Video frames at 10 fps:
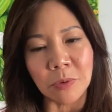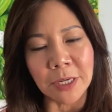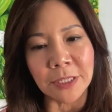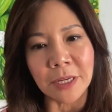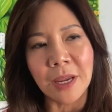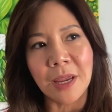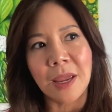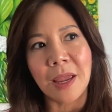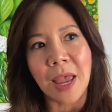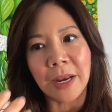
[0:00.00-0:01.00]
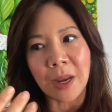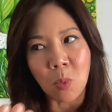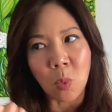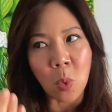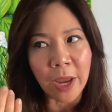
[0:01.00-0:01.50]
was. And
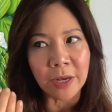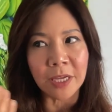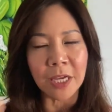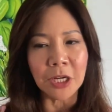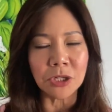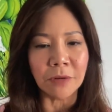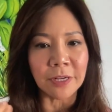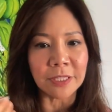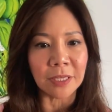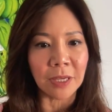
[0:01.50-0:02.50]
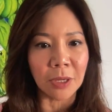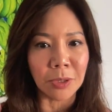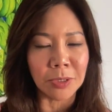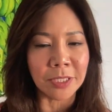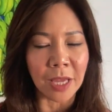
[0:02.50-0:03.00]
when each of us
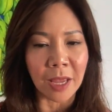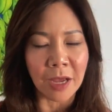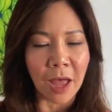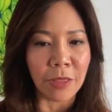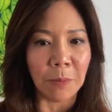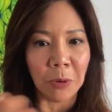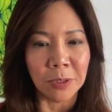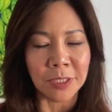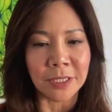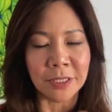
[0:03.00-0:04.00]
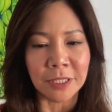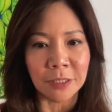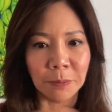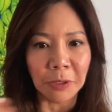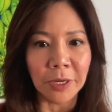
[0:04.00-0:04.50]
hears the other person's
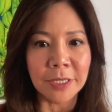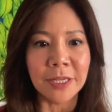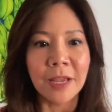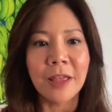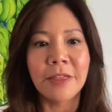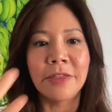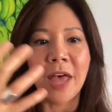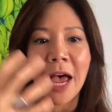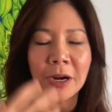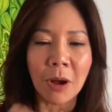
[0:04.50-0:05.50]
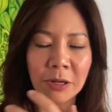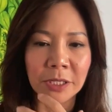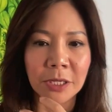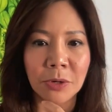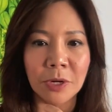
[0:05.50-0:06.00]
experience, that
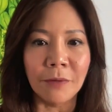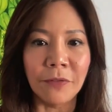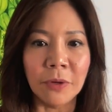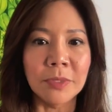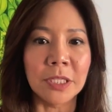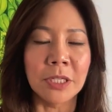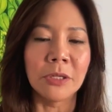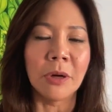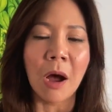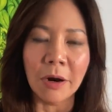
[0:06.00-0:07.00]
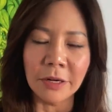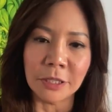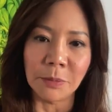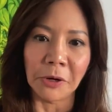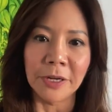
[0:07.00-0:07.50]
also infuses into our
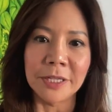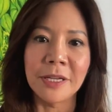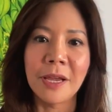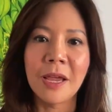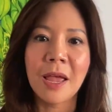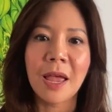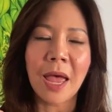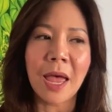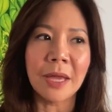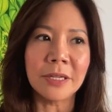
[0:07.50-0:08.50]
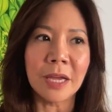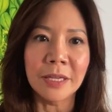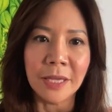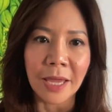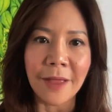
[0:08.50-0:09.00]
experience. And
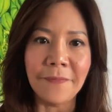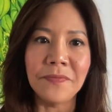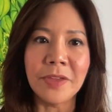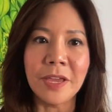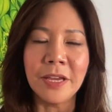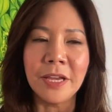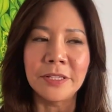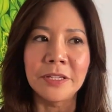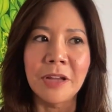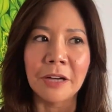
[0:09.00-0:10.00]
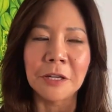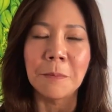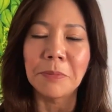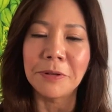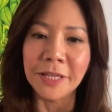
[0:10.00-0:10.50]
again, it, it's not
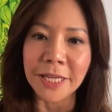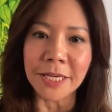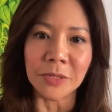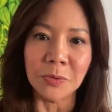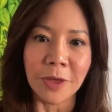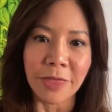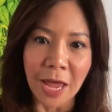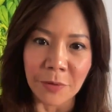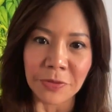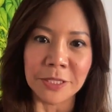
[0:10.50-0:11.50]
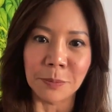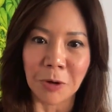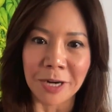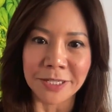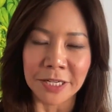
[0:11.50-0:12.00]
complete without this
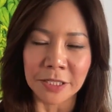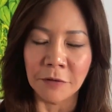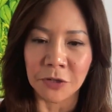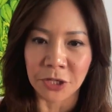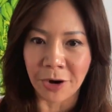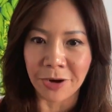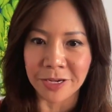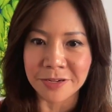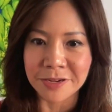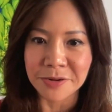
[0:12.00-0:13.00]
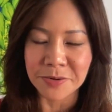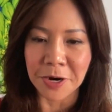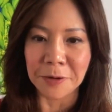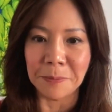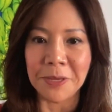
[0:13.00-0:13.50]
process of sharing
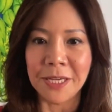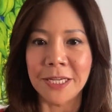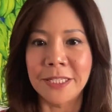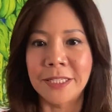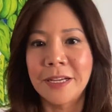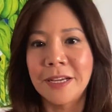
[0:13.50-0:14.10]
right? Yeah. Because